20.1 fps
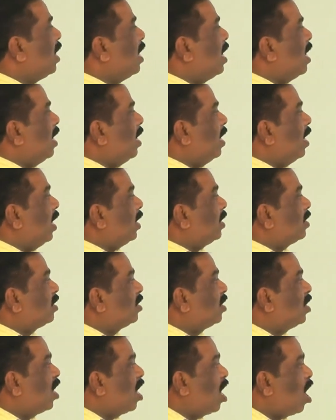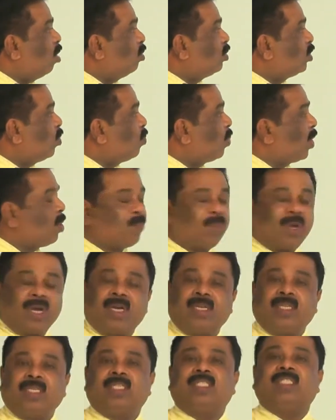Next, how to
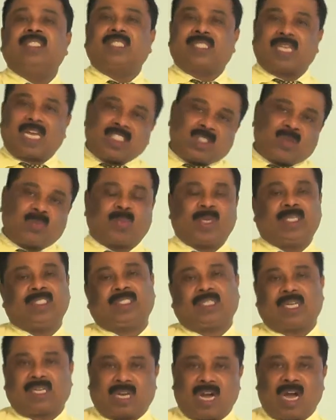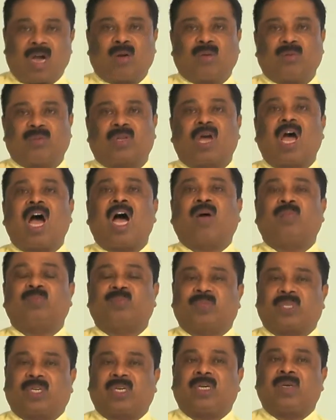prepare suspense account.
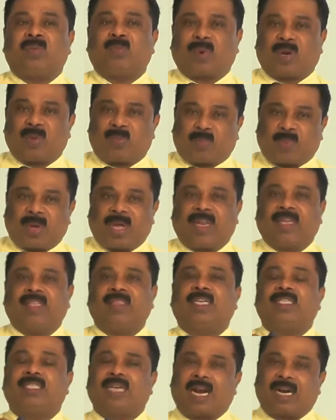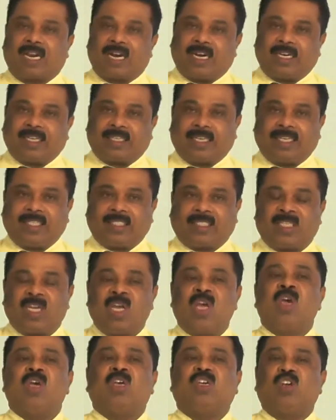After preparing the journal entries,
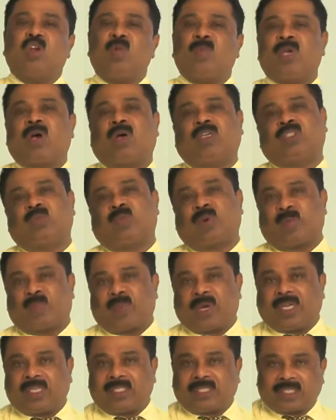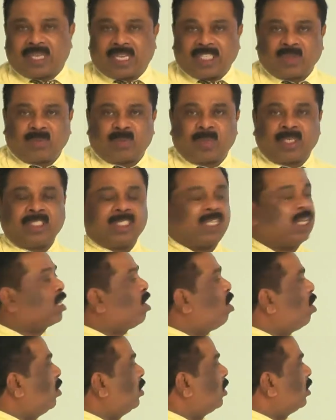you will be asked to prepare suspense
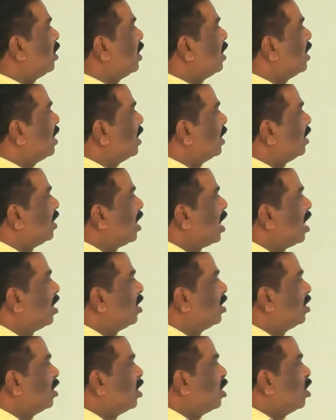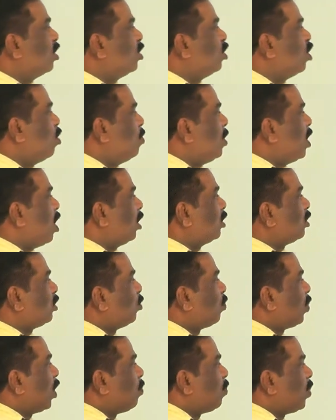account. Then you will be asked to
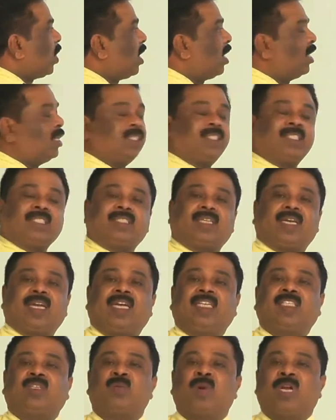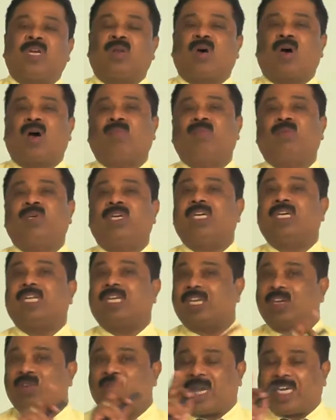prepare statement of
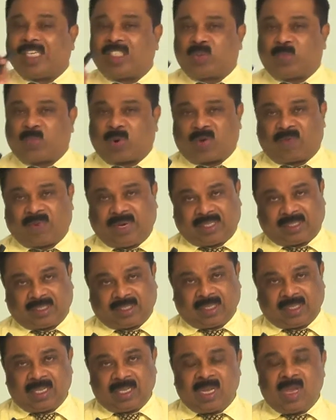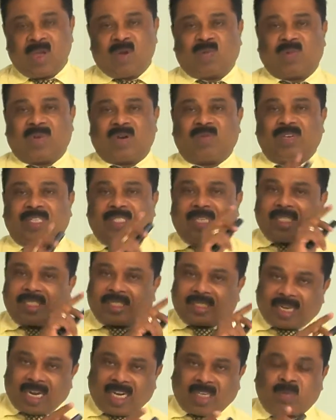revised profit. When we say
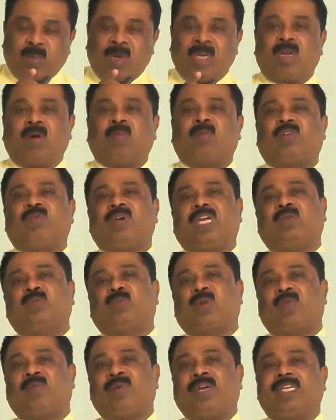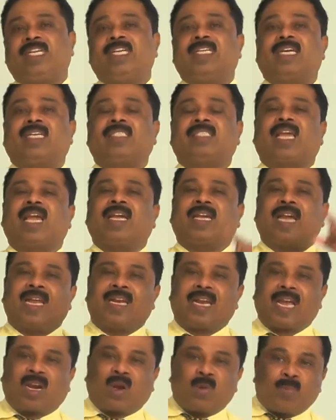statement of revised profit, it is again,
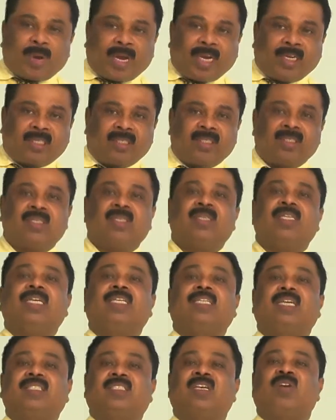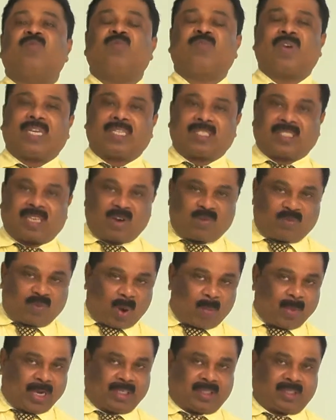I repeat, it is a fixed
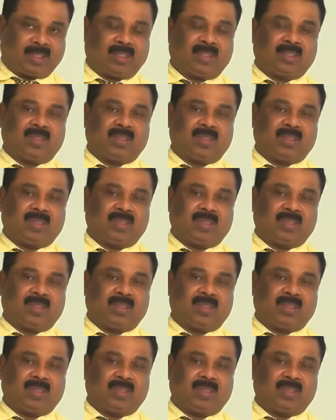format.